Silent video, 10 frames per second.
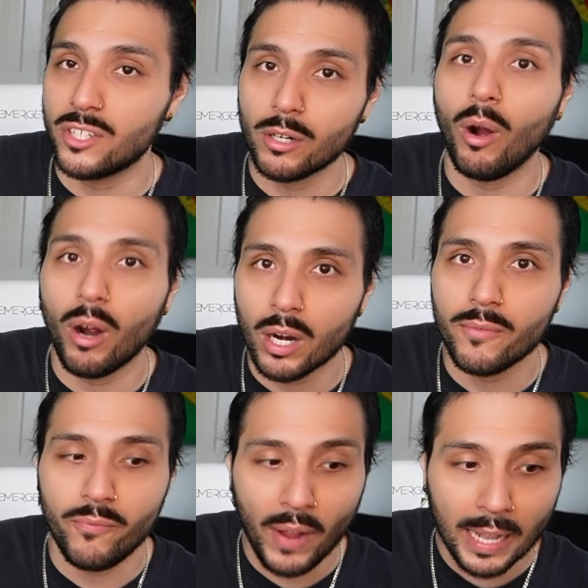there are
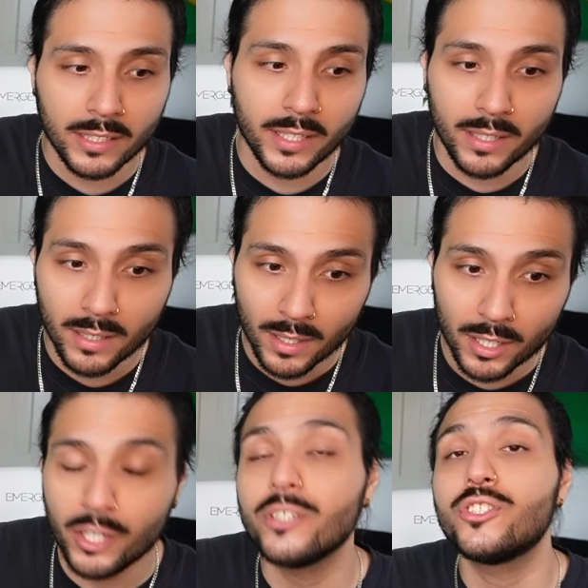valid
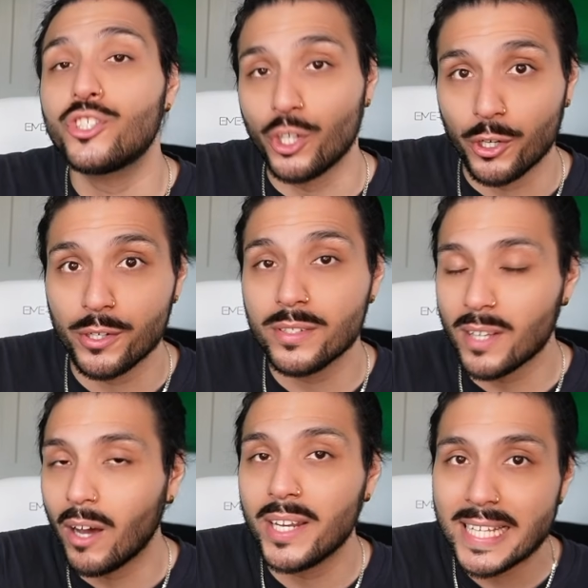concerns
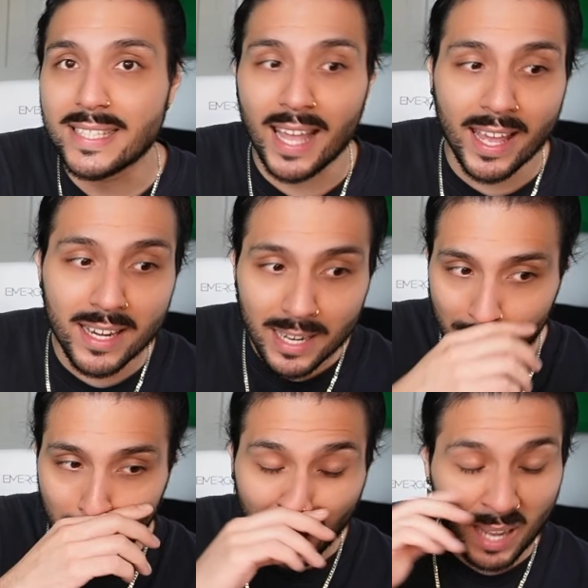on his end.
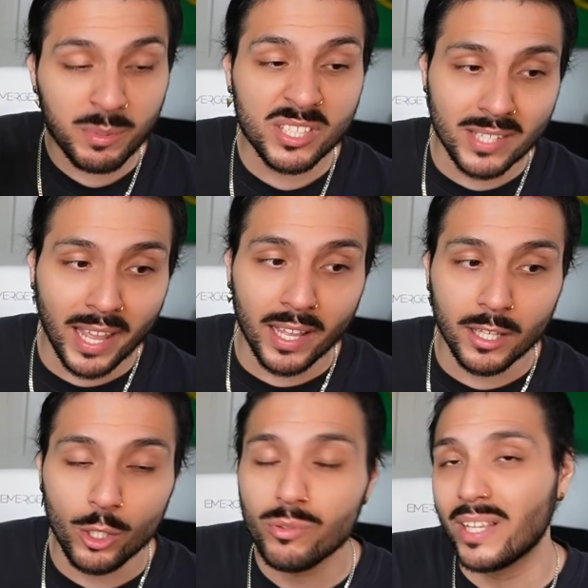I'm just saying
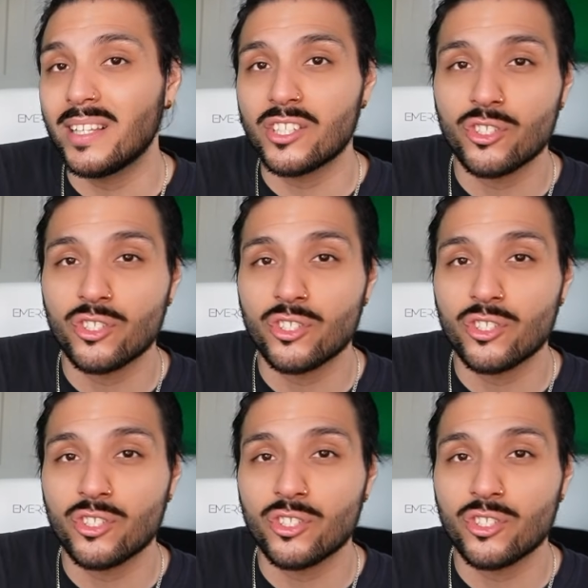using this